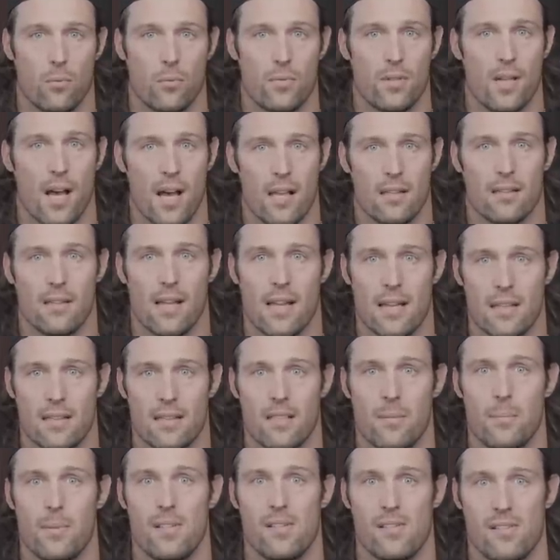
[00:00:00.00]
will not
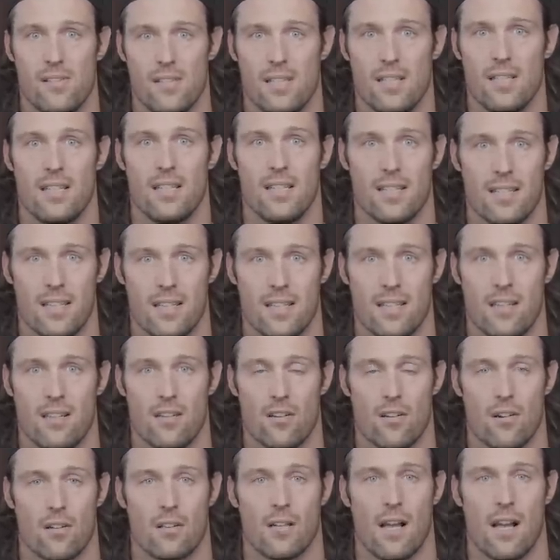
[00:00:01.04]
likely be seen again
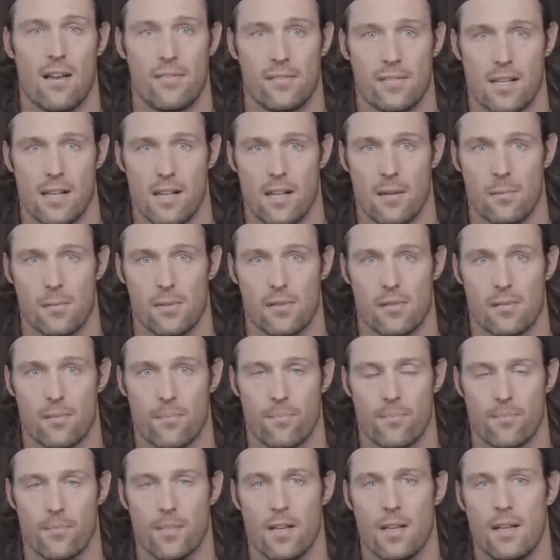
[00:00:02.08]
in our lifetimes.
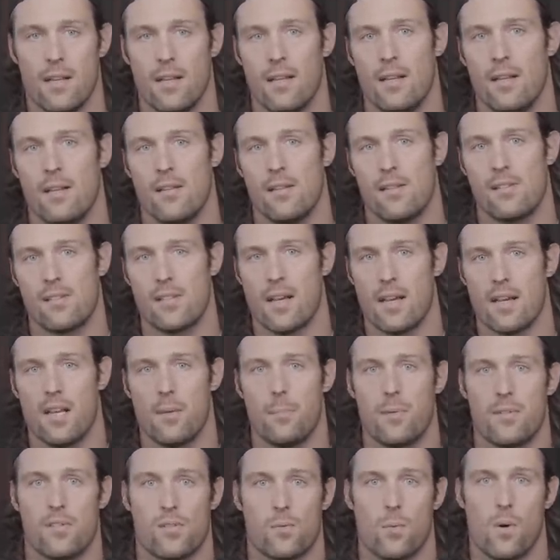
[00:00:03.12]
Sign
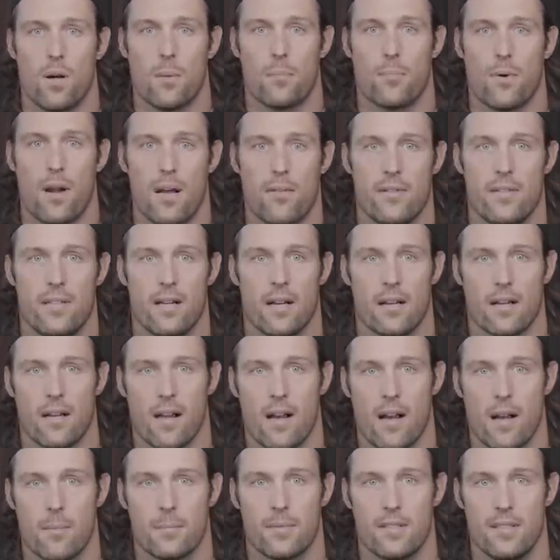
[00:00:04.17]
up at
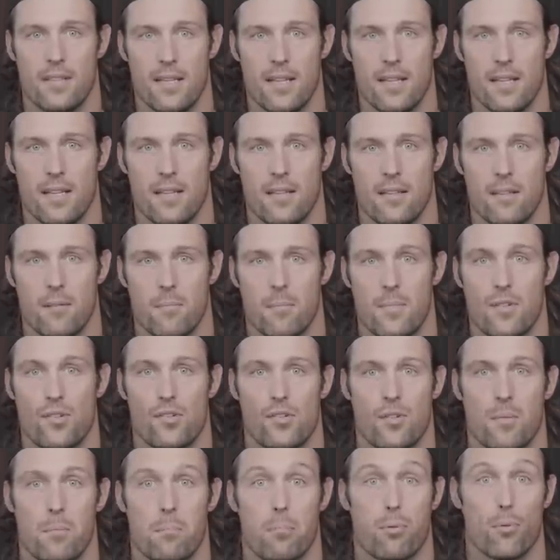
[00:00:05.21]
swanprivate.com today,
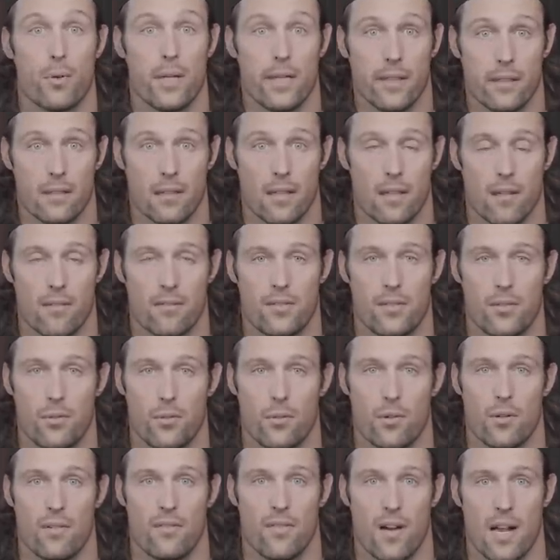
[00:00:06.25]
mention Breedlove to
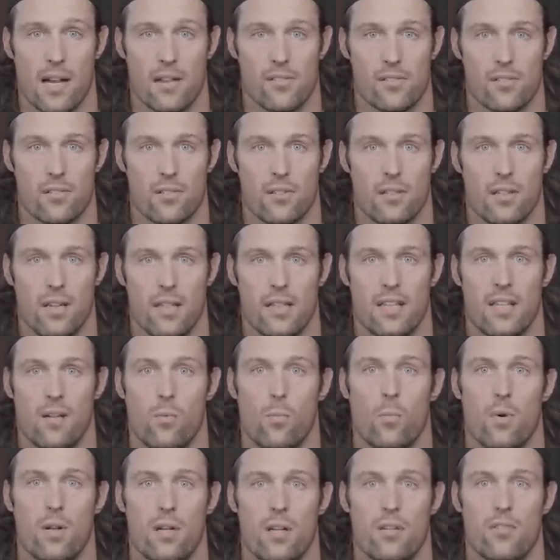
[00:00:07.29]
your advisor, and
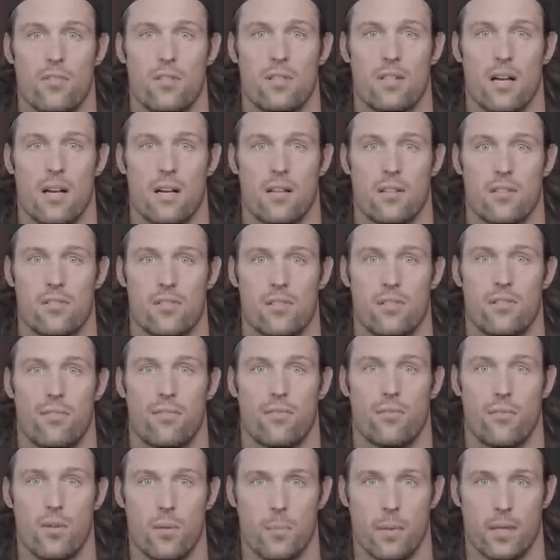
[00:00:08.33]
get $100 in
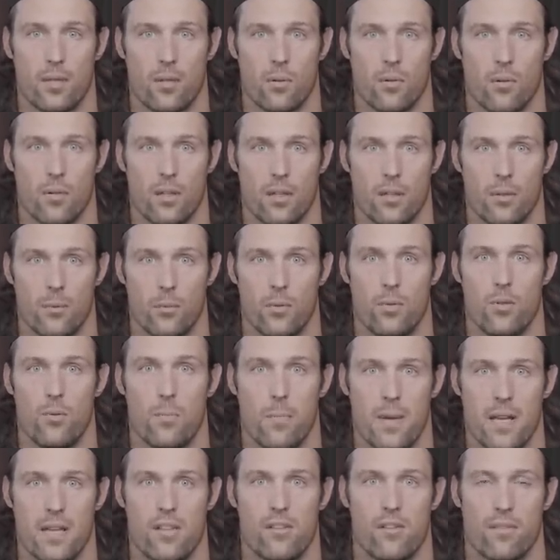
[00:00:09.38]
free Bitcoin when you
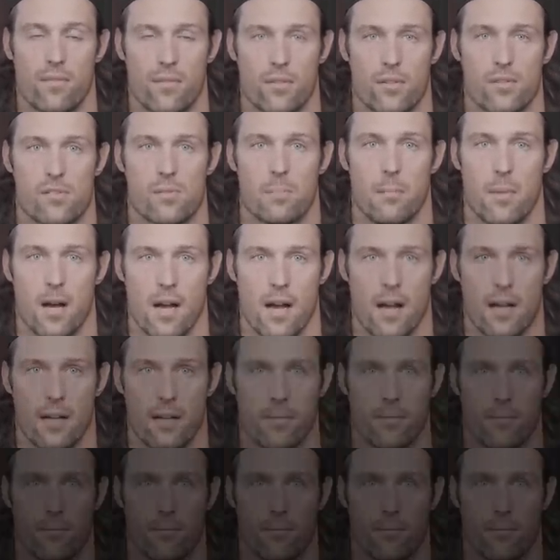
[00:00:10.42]
make your first buy.